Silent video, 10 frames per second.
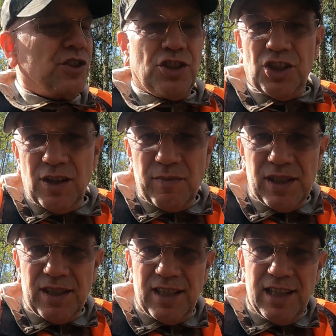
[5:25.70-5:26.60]

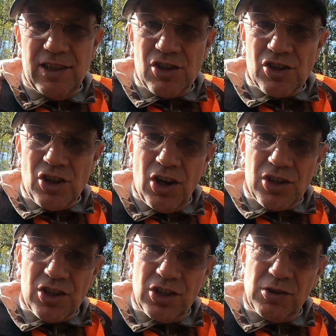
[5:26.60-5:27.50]
Jimmy Dean
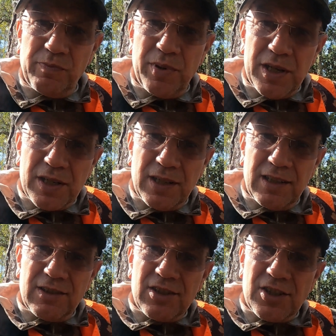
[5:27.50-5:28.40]
sausage
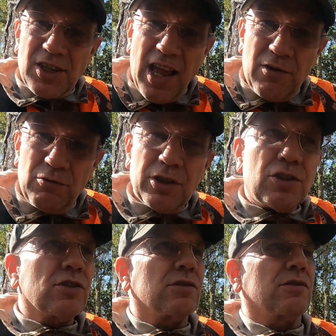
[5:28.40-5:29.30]
biscuit
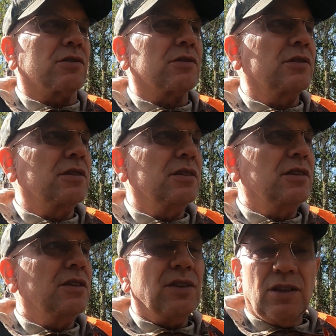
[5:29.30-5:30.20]
sandwich, or
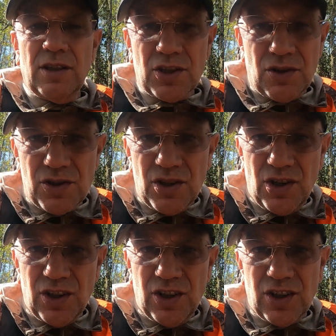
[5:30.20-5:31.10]
the list goes
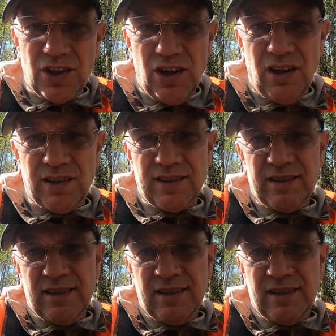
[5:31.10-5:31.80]
on and on and on.